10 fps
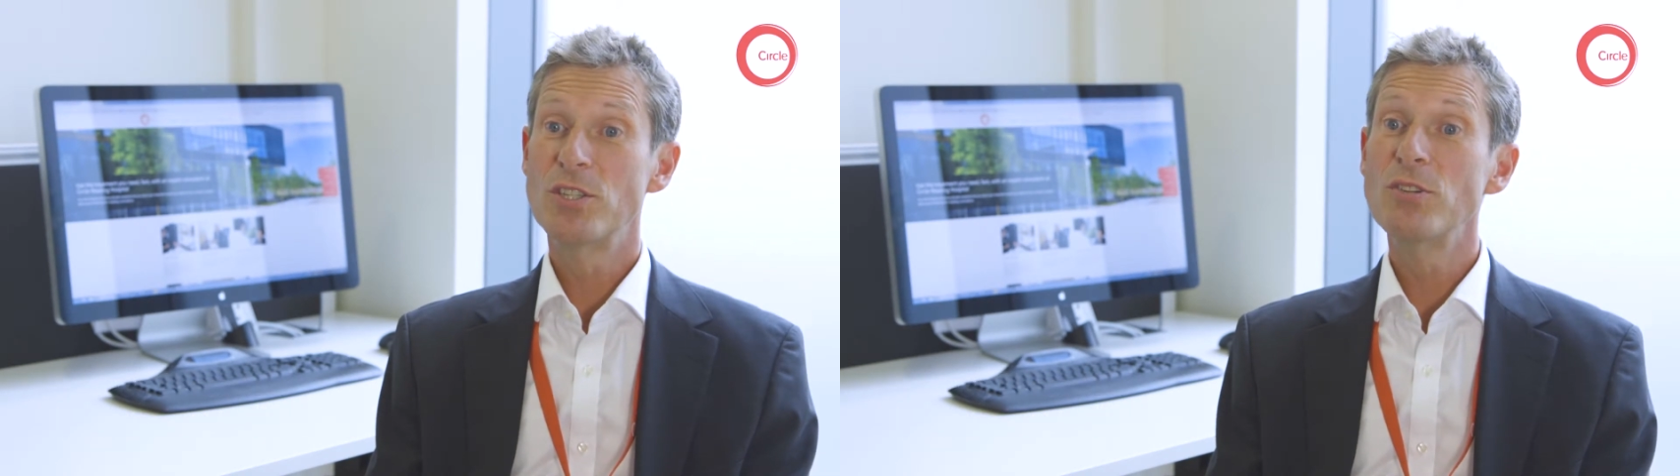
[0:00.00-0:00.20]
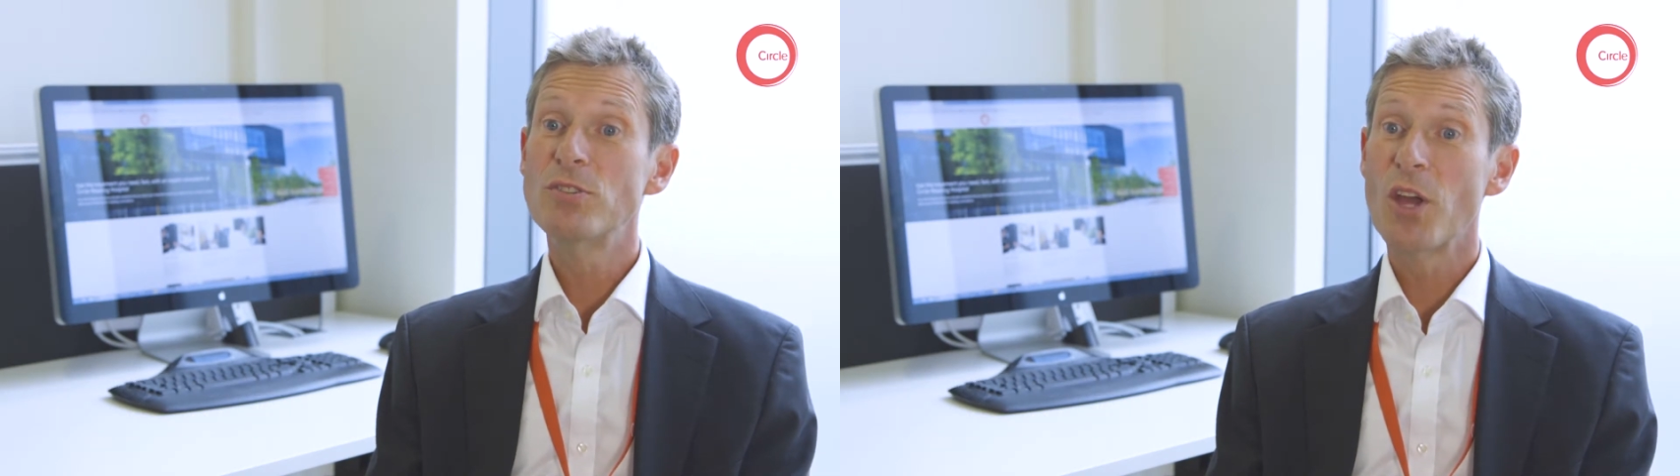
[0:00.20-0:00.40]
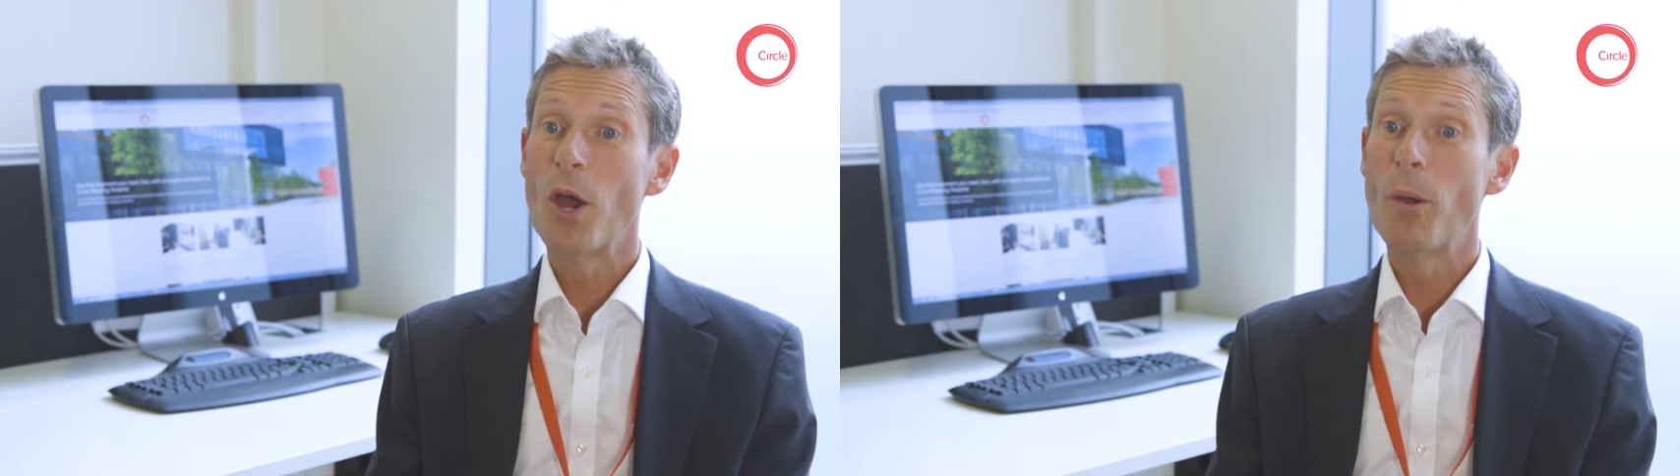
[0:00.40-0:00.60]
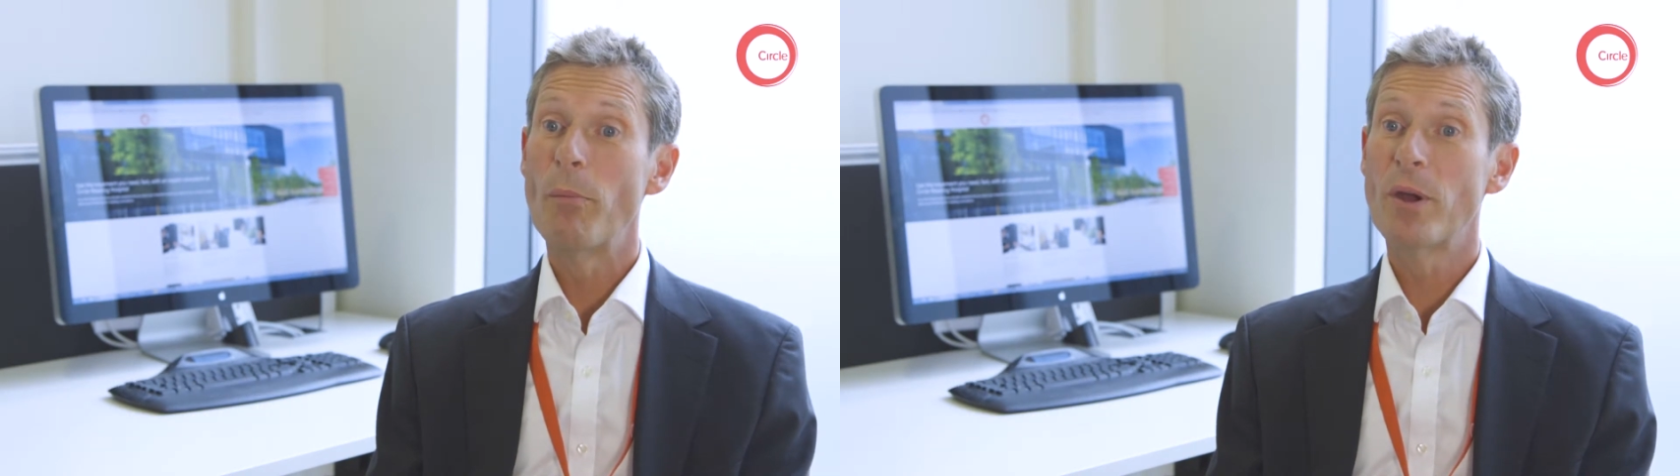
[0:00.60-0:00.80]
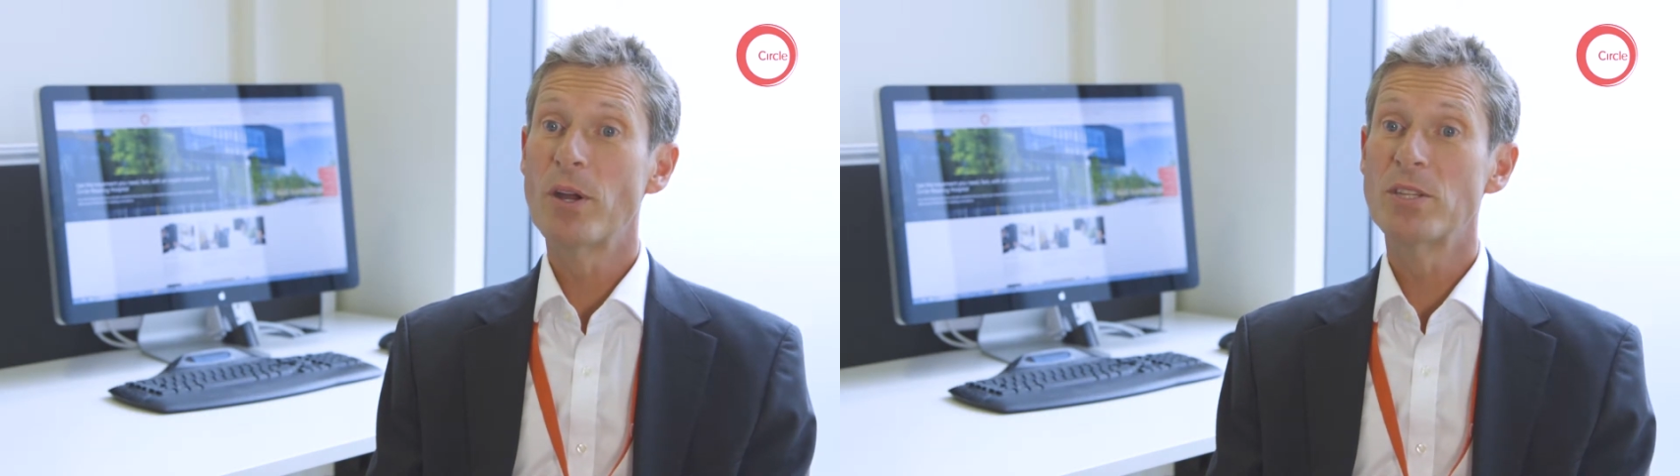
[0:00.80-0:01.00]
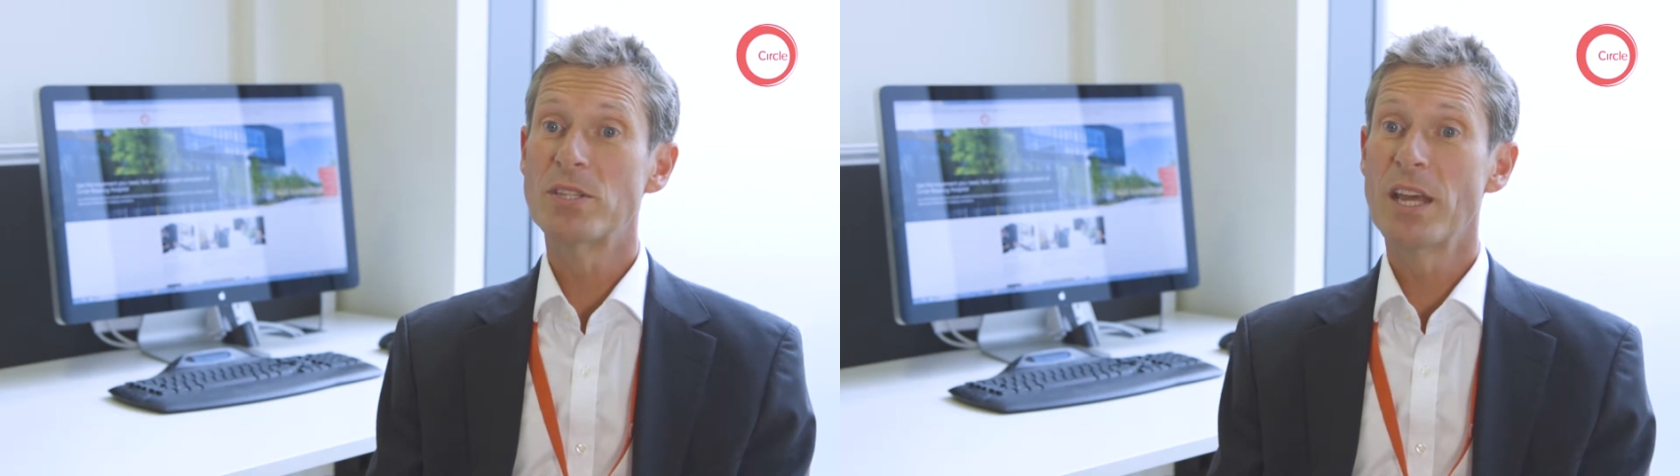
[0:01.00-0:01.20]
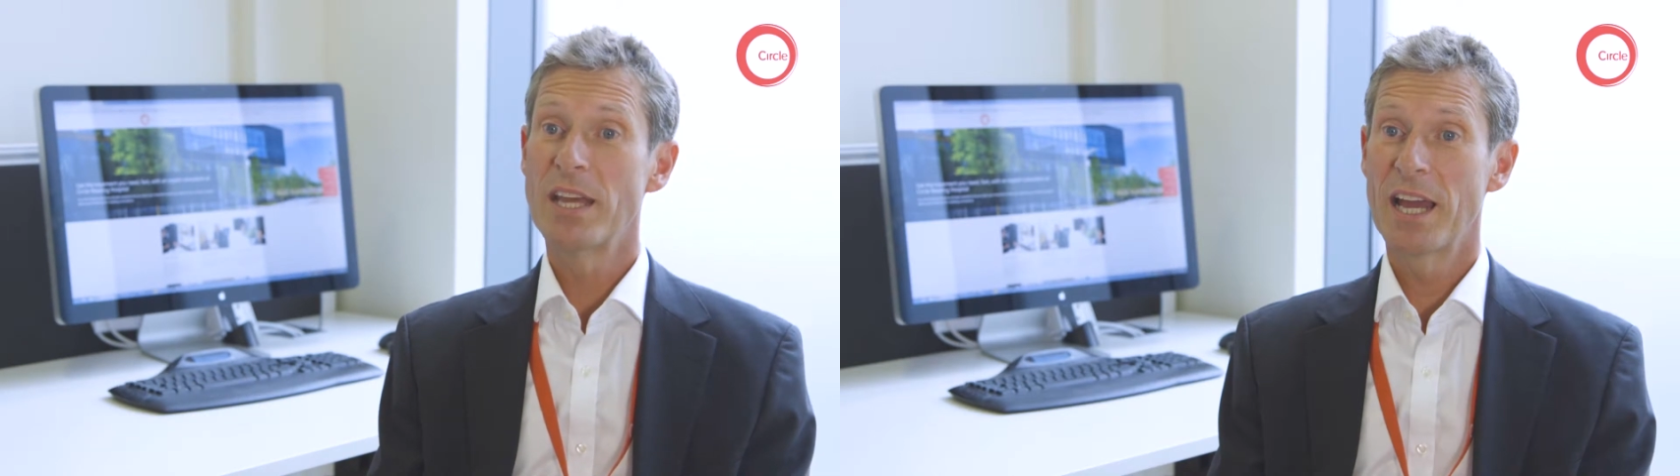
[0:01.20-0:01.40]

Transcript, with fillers: do so because they